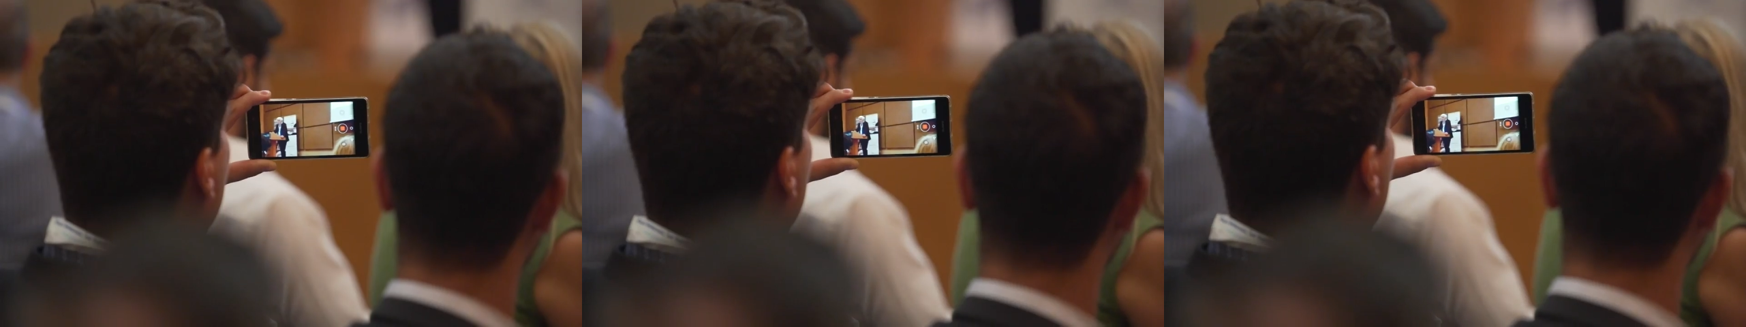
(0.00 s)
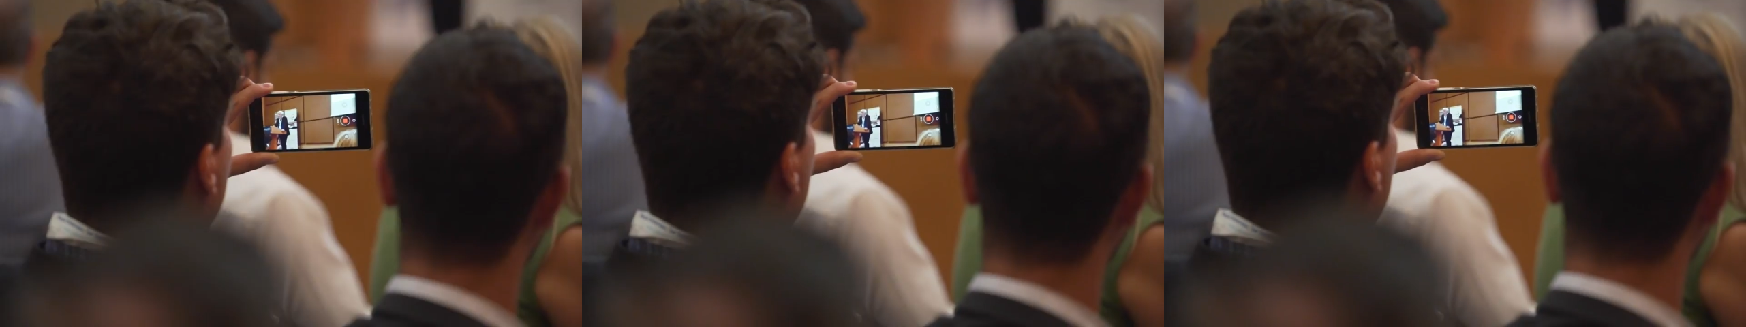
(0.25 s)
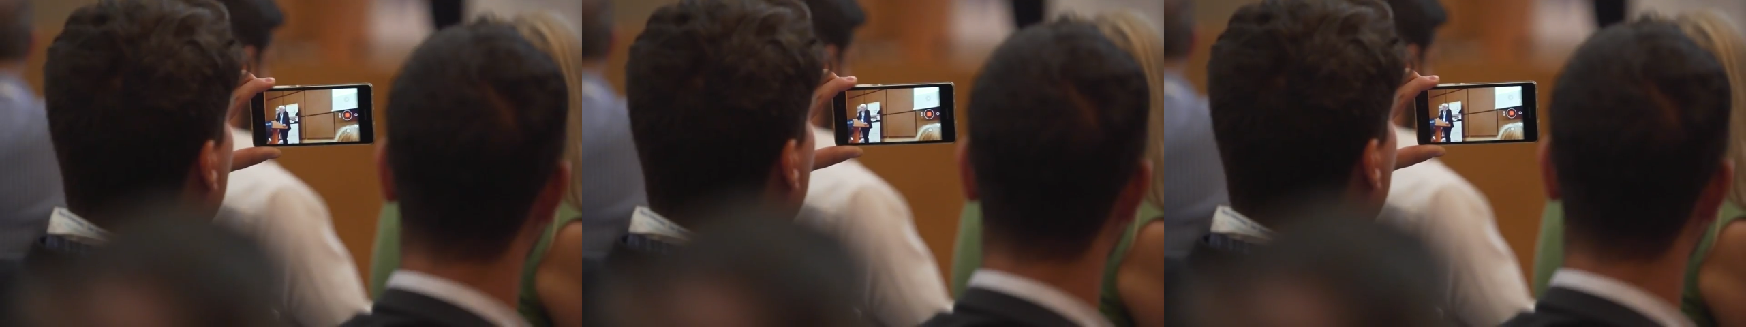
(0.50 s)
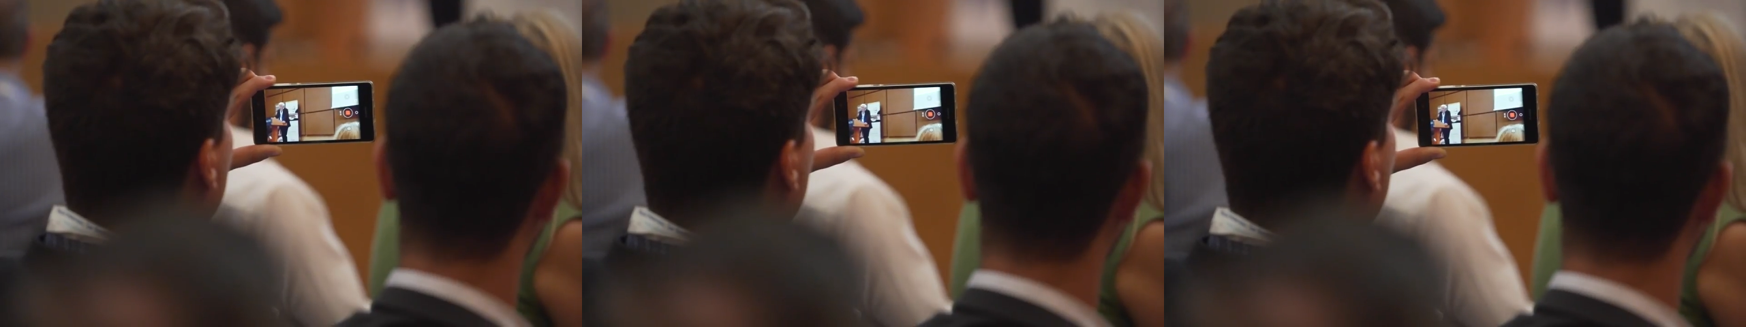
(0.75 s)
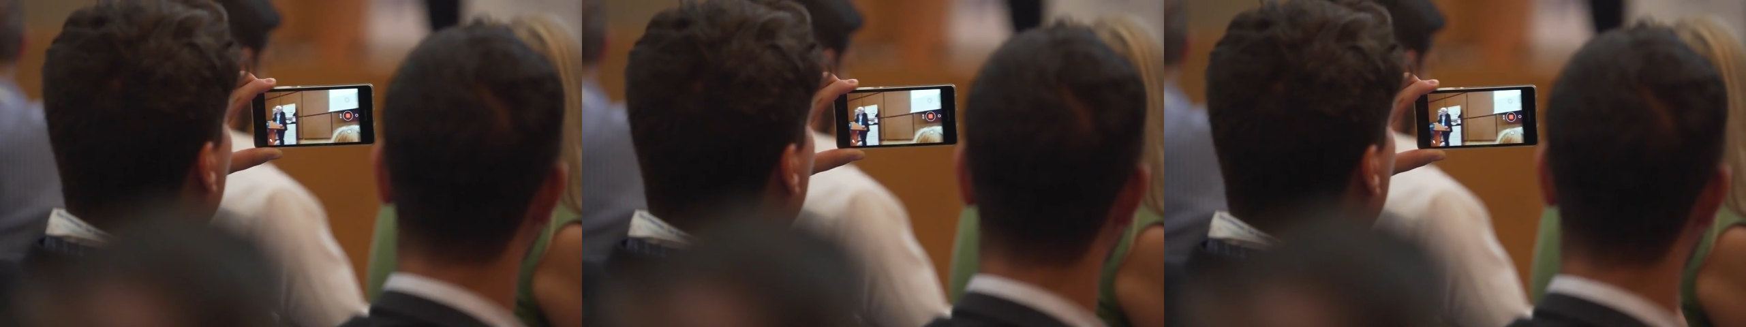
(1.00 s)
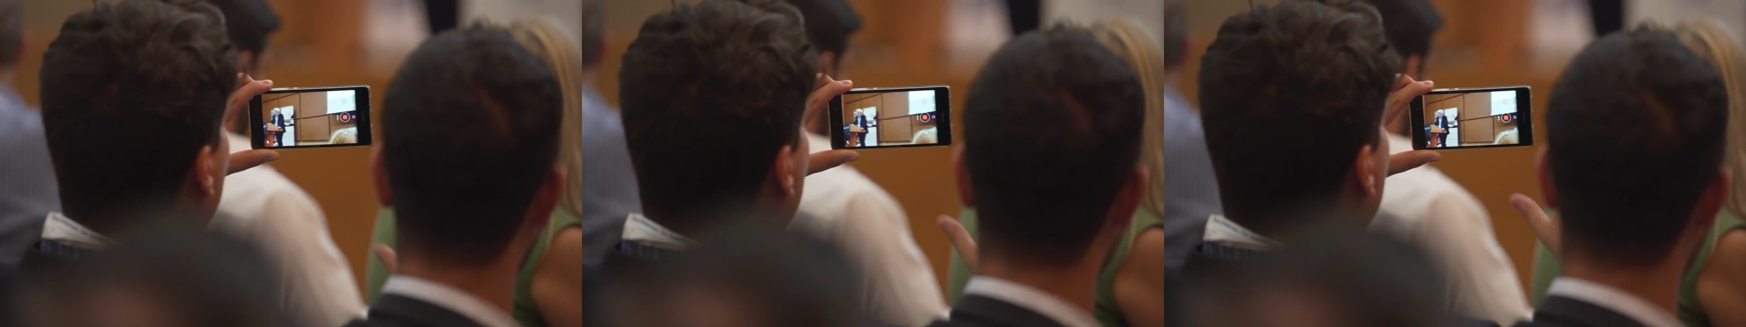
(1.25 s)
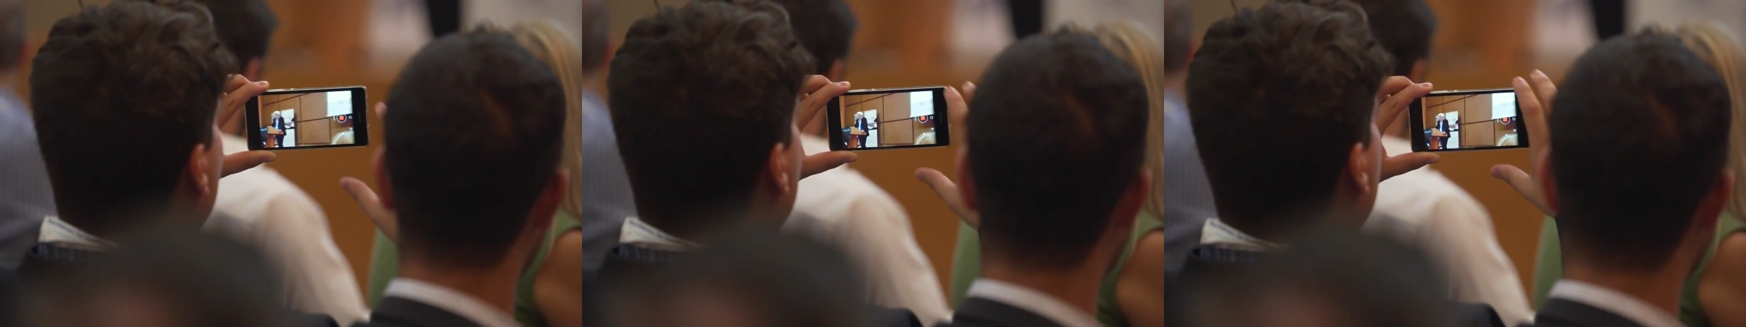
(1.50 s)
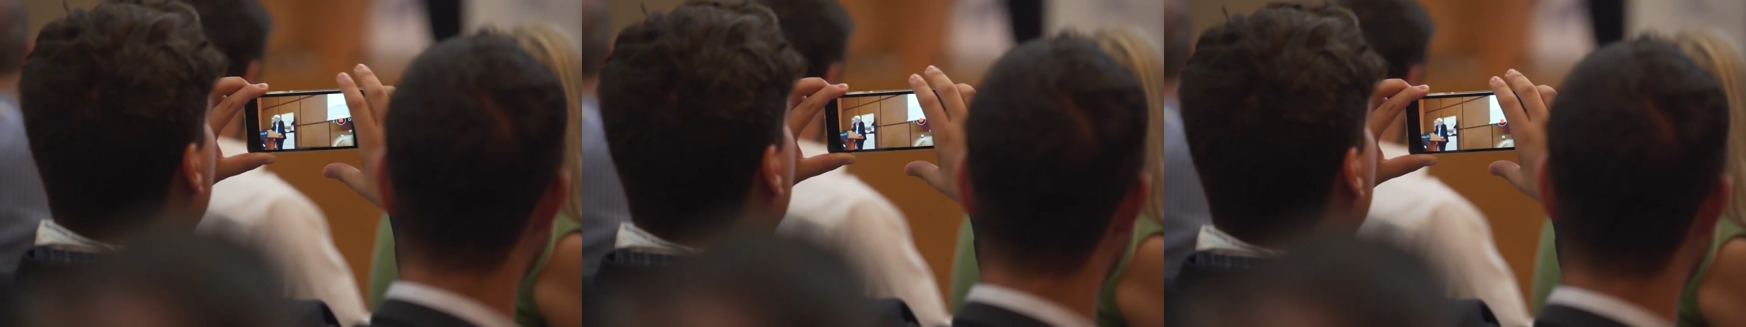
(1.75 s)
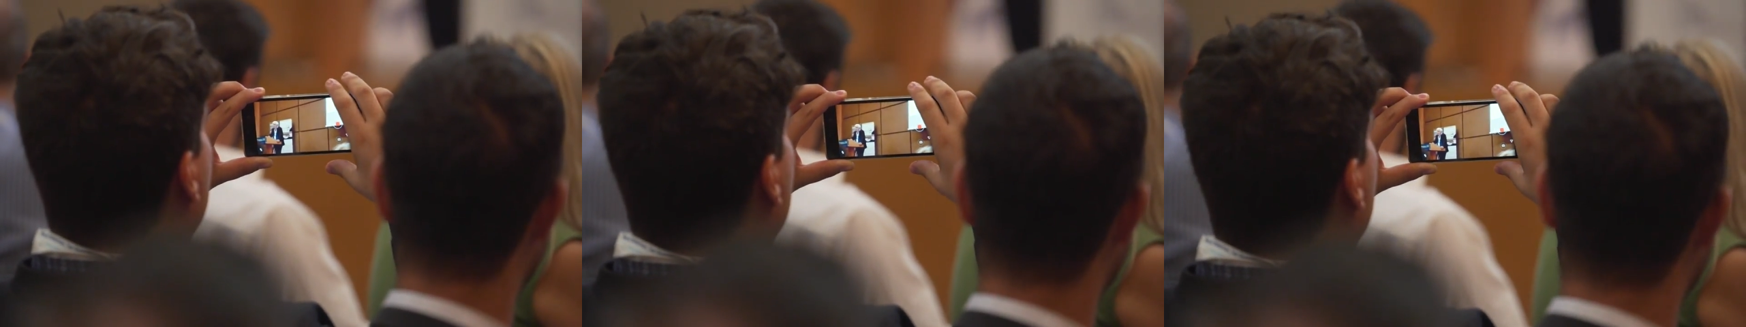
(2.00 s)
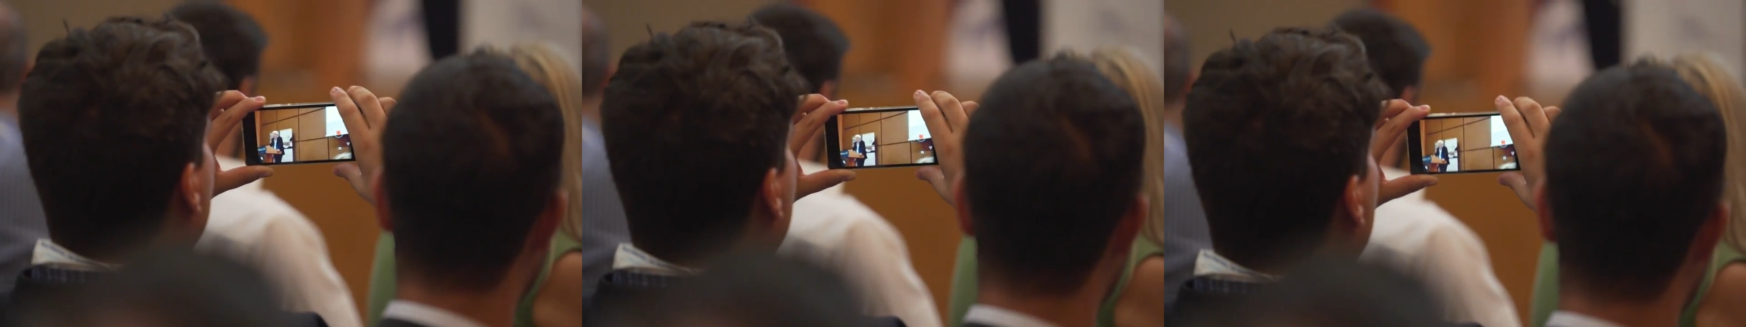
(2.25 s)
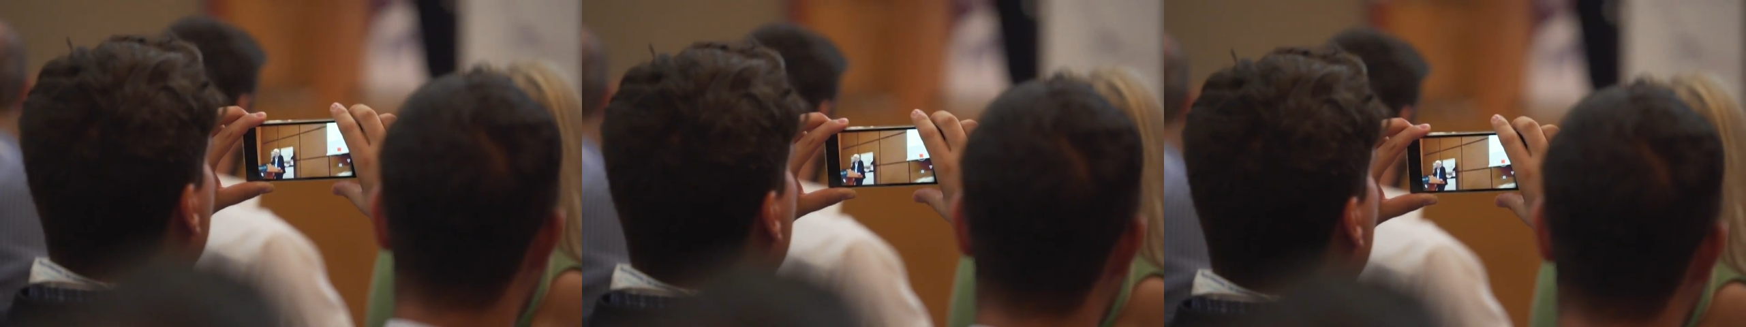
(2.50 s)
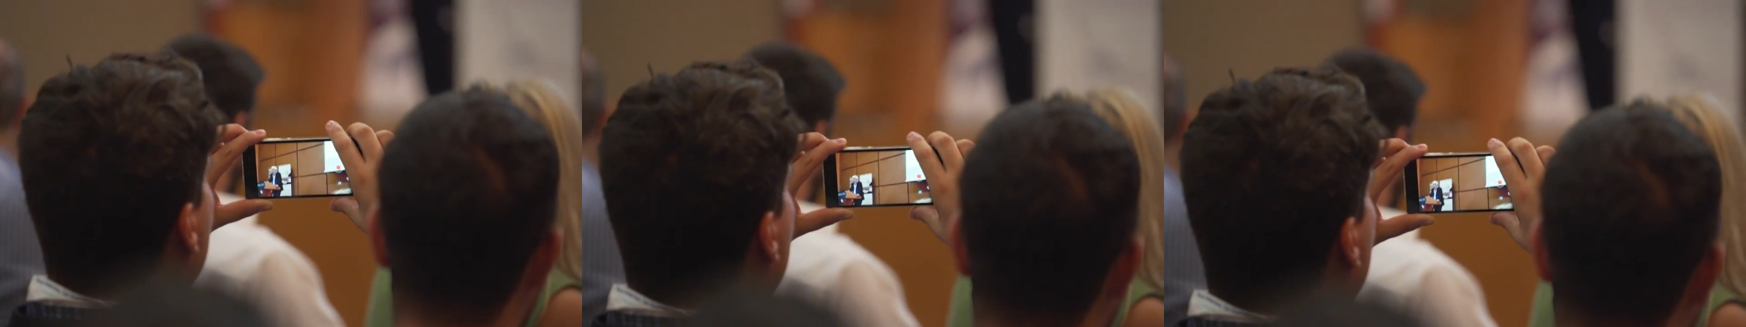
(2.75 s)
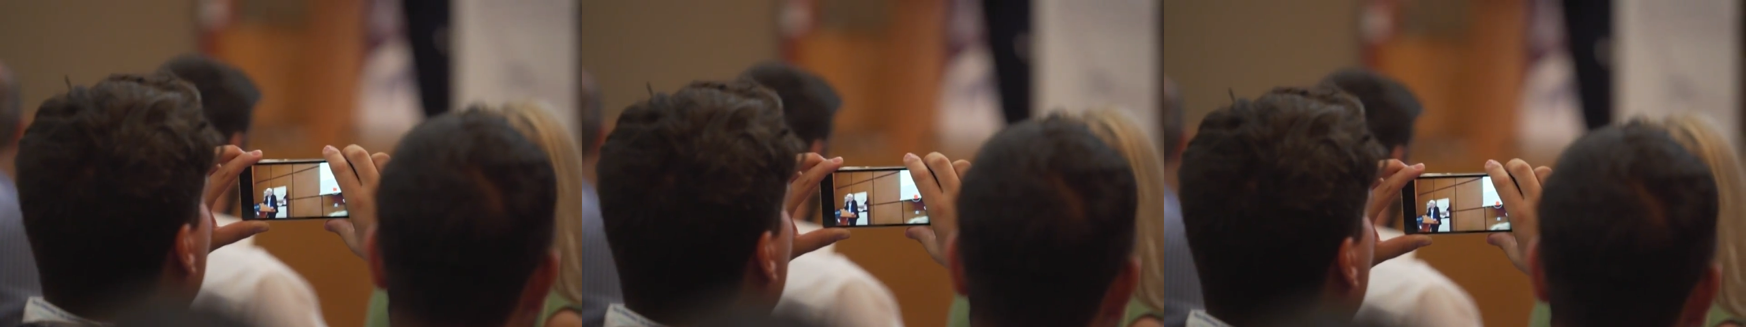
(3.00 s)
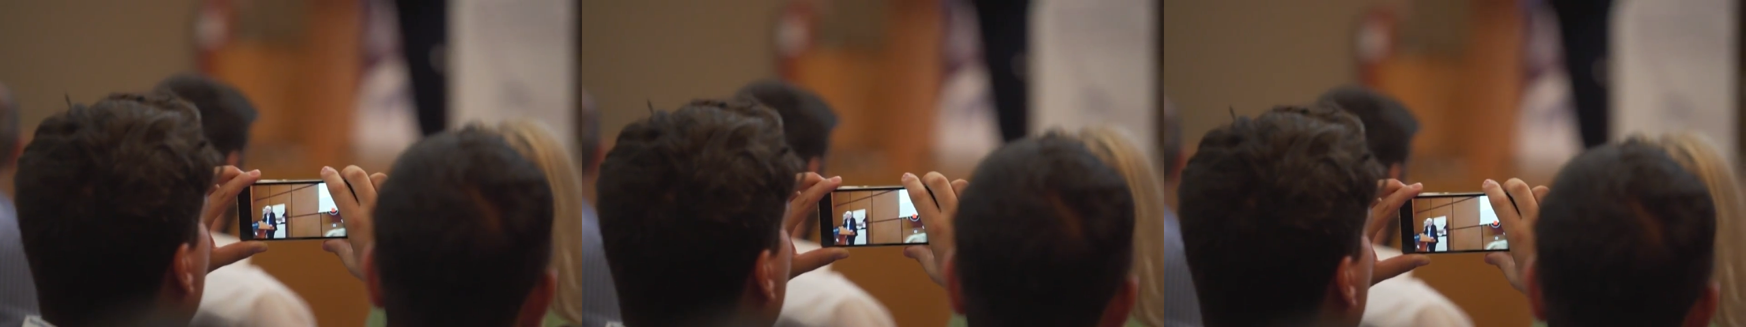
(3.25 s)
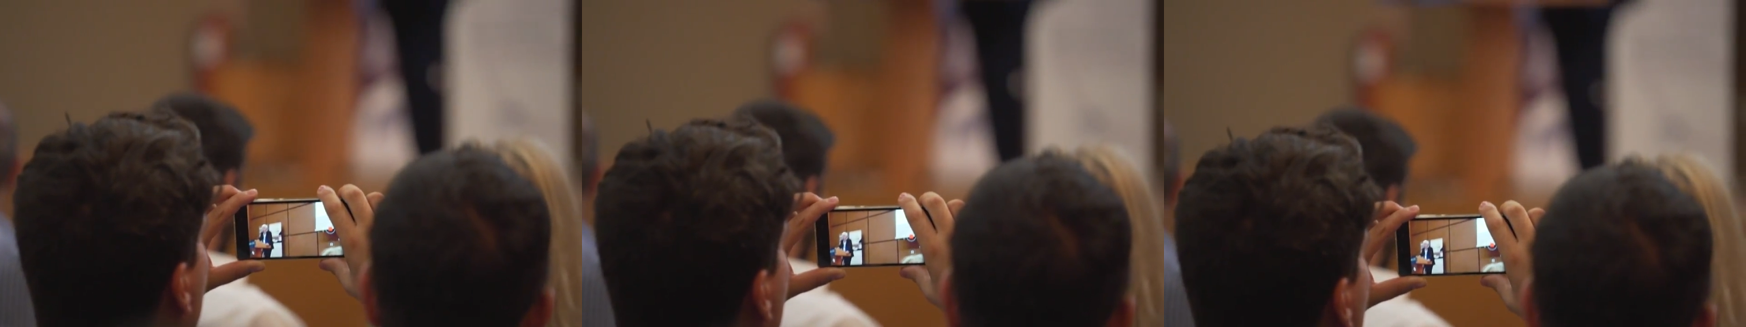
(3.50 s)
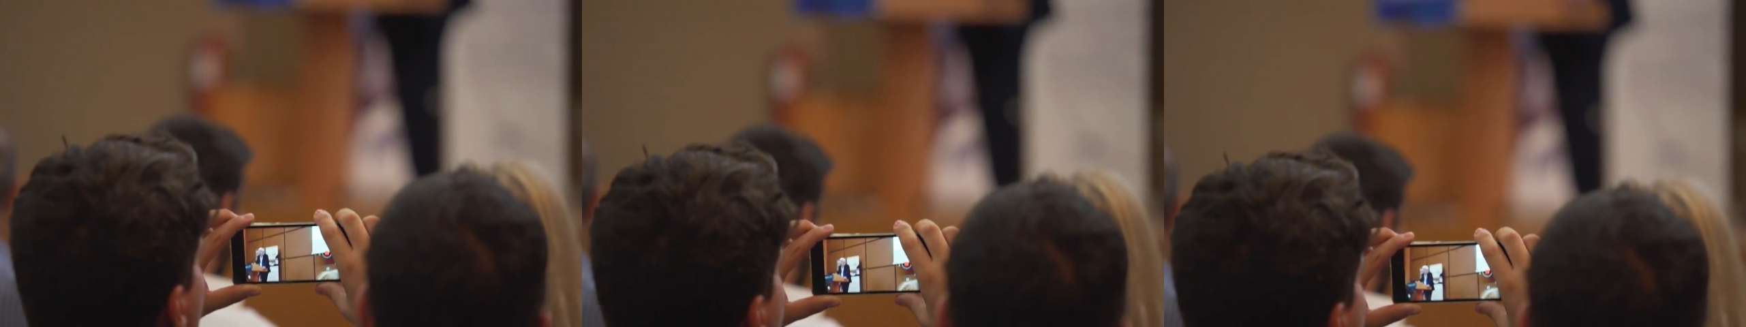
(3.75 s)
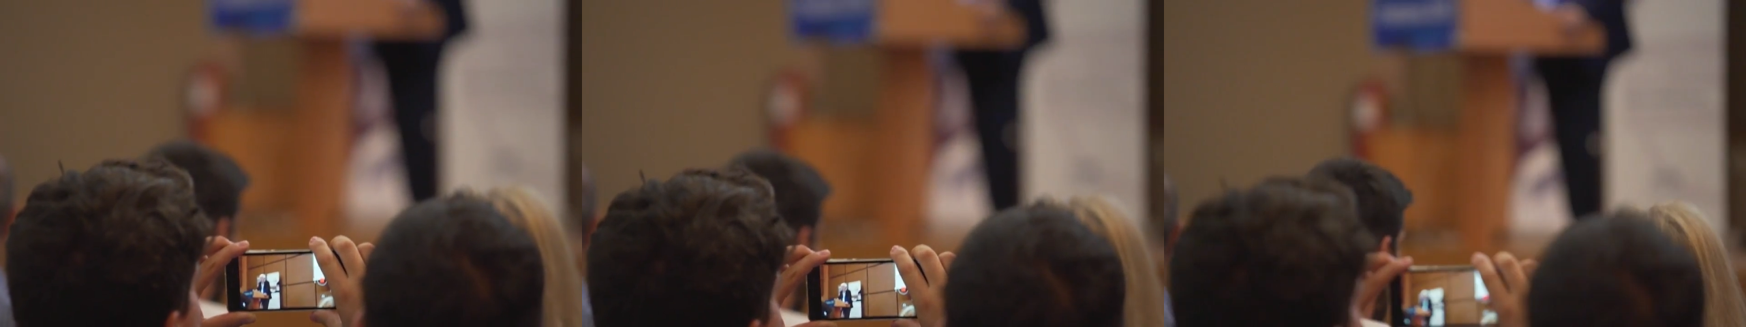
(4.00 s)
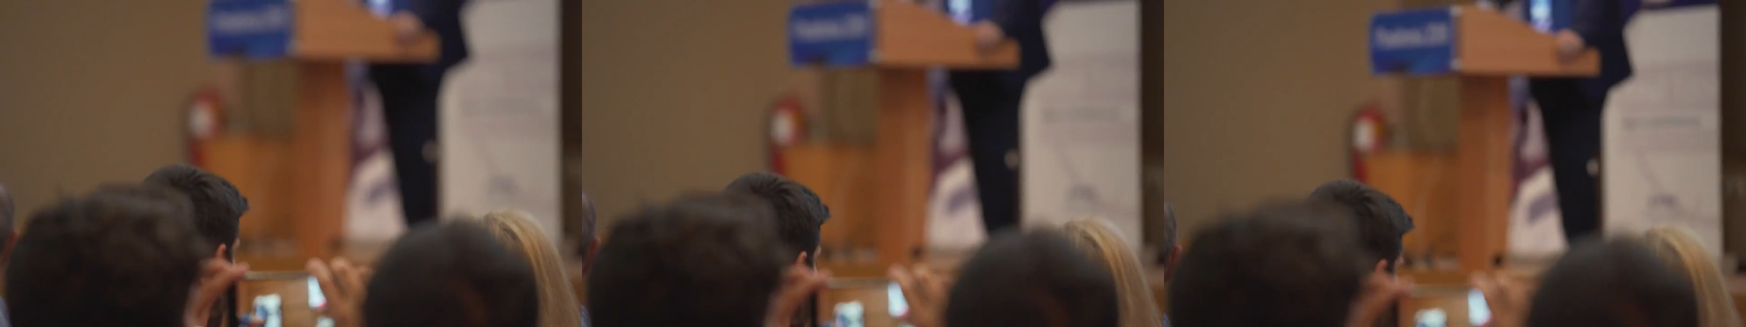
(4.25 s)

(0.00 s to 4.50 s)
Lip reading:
No face is visible, so there are no lips to read.